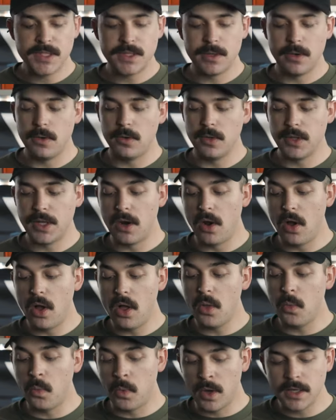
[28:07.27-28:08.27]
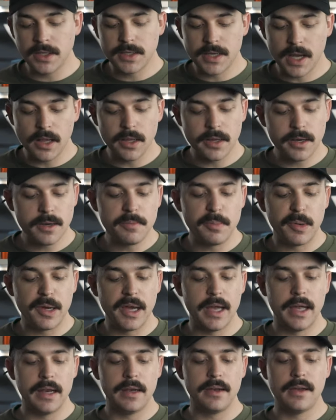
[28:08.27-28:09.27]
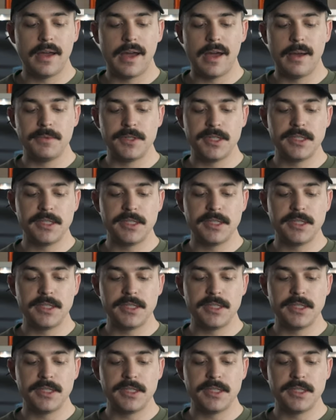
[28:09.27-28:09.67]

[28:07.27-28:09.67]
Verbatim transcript: So they're all one color, but um,